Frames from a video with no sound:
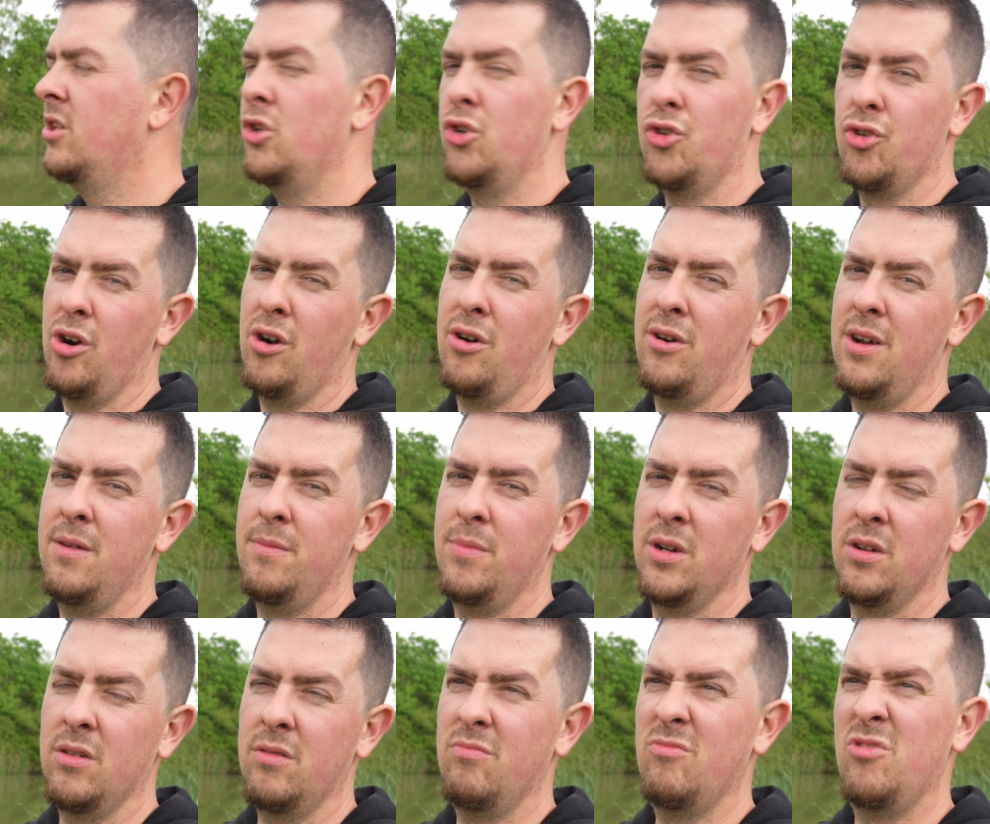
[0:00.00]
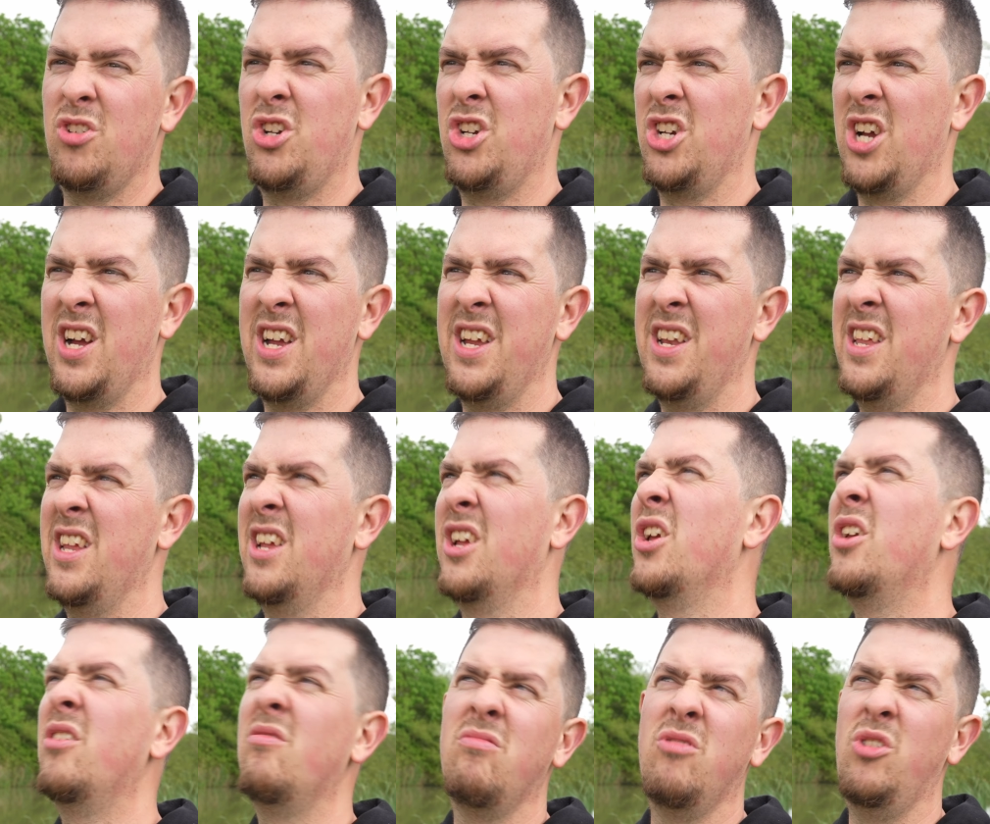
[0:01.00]
dry but shady,
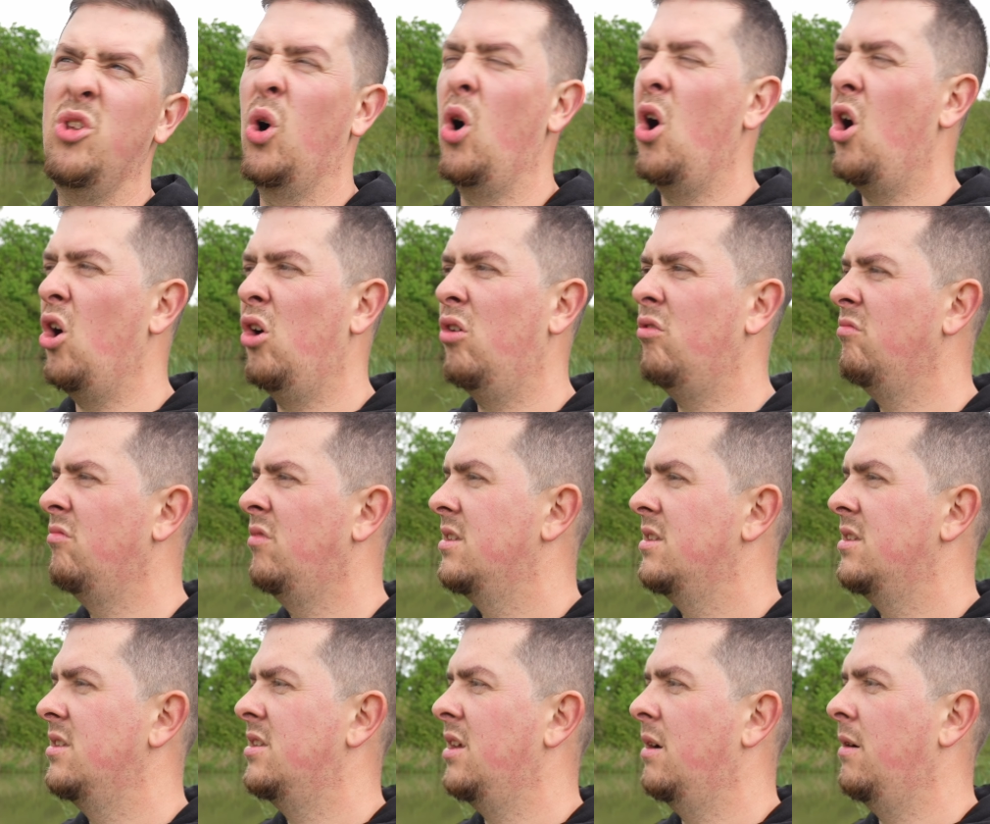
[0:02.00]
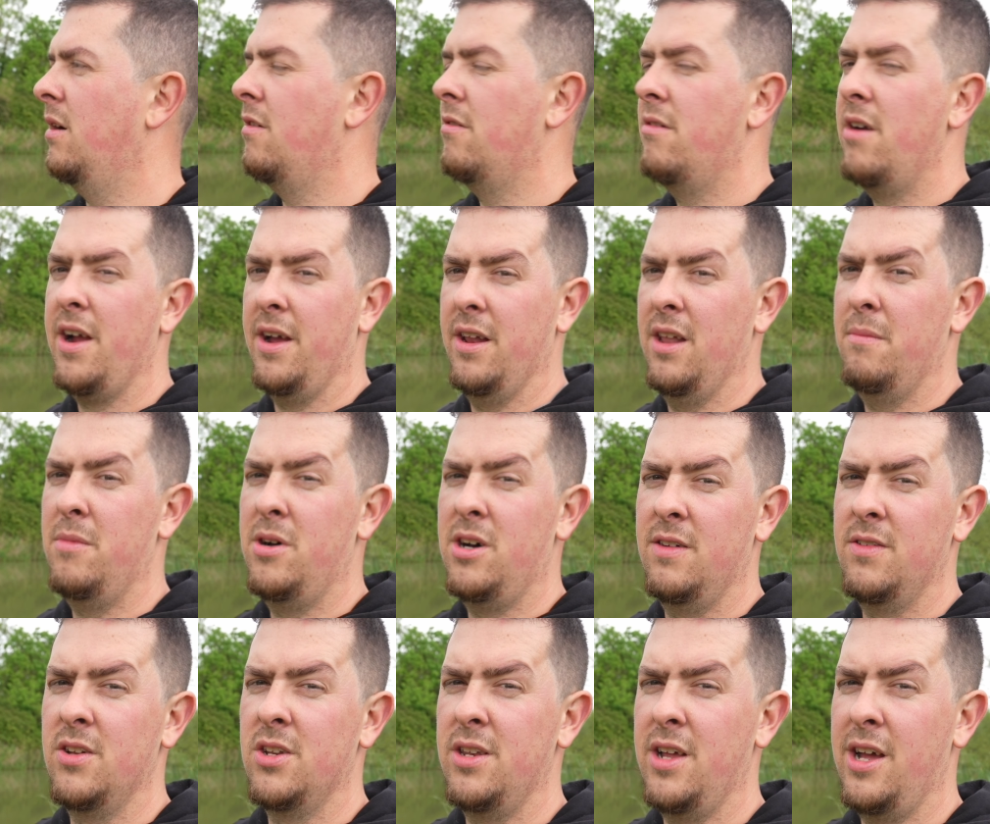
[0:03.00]
not hot. So I reckon I might
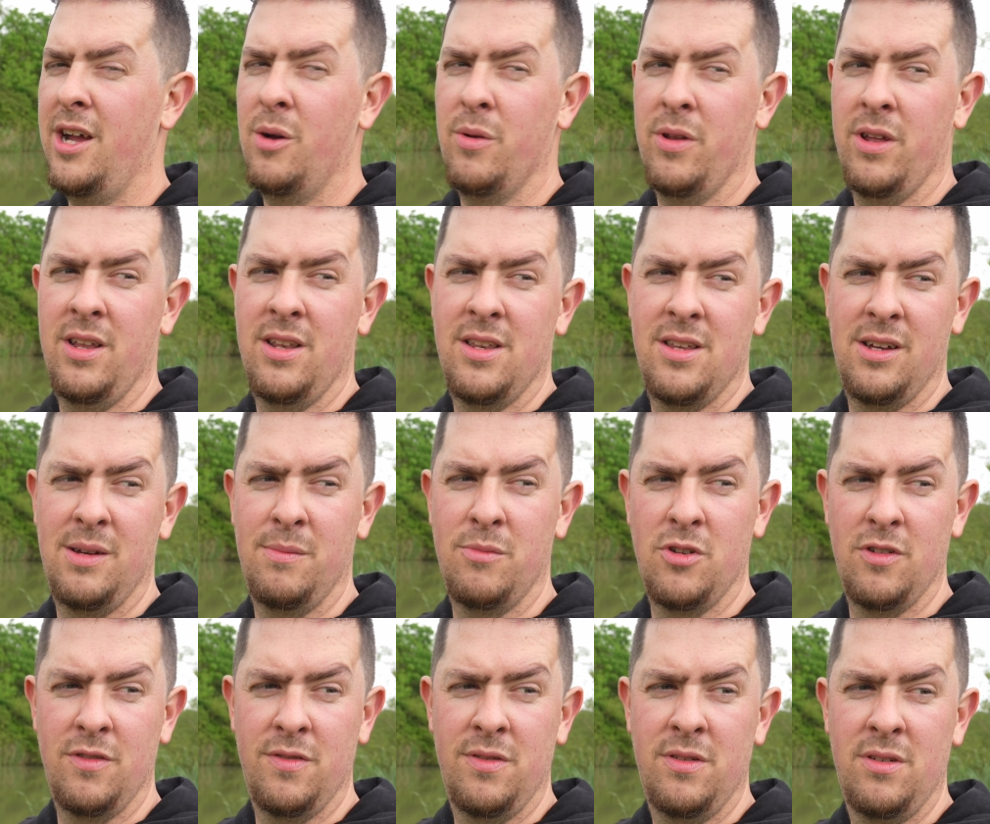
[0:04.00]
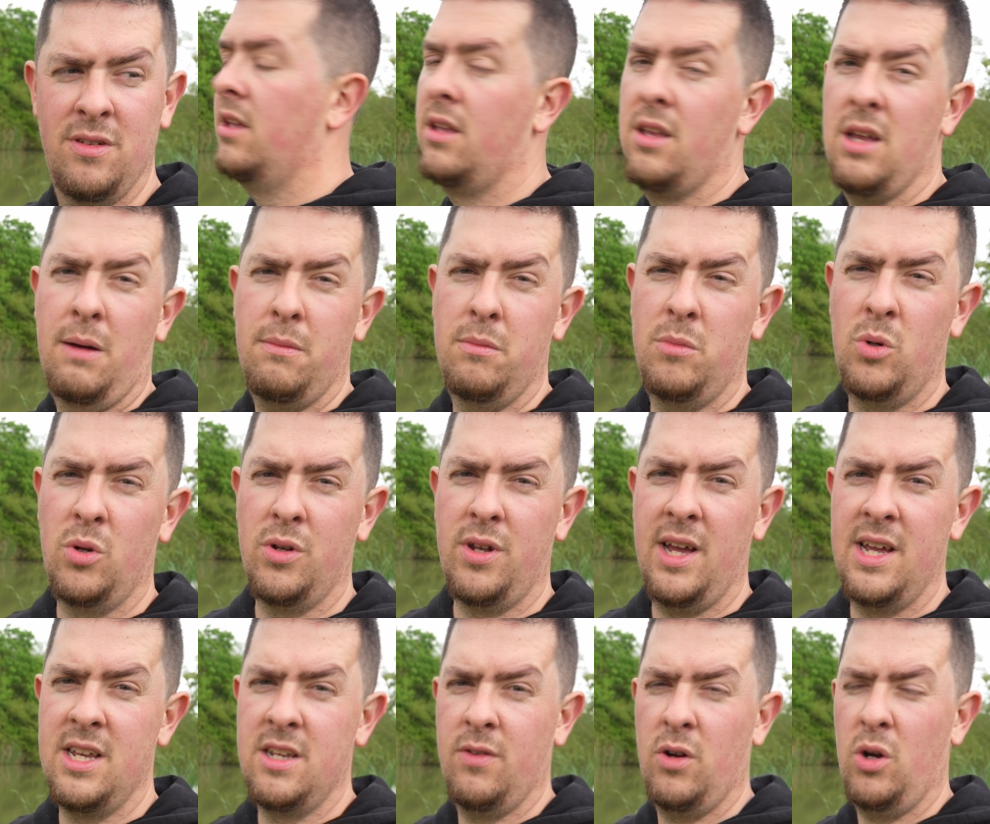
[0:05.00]
have just nailed it in terms of a couple more
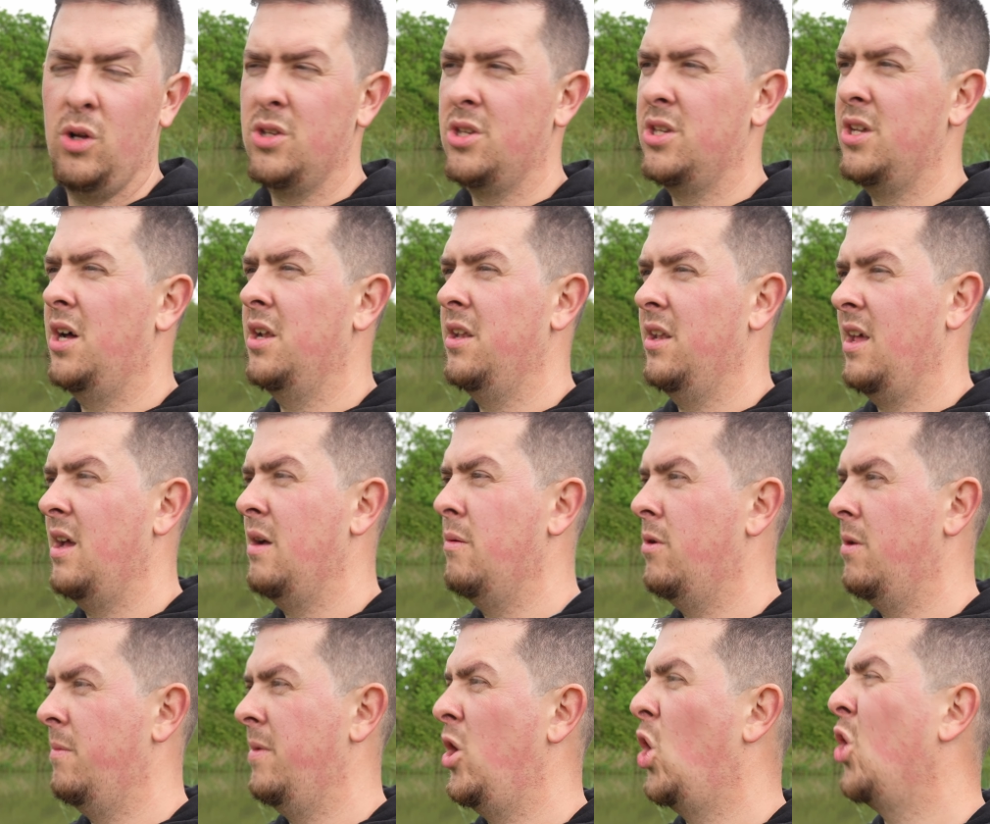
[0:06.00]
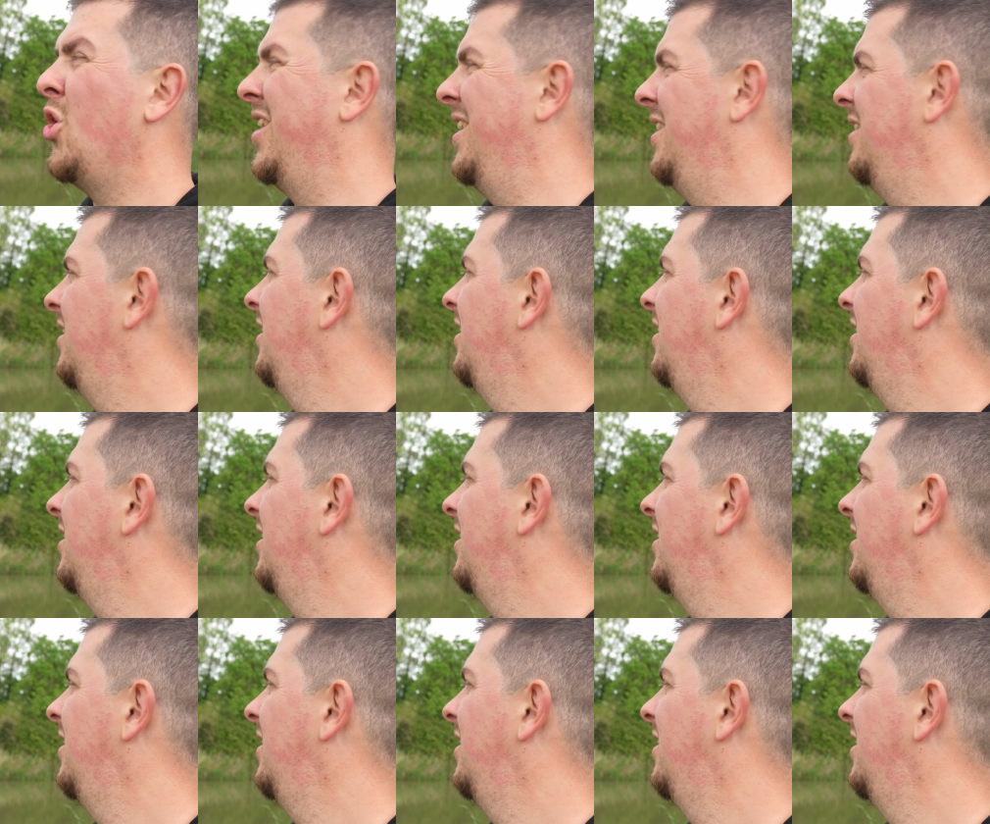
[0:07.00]
days of hot sun, they would have been on it.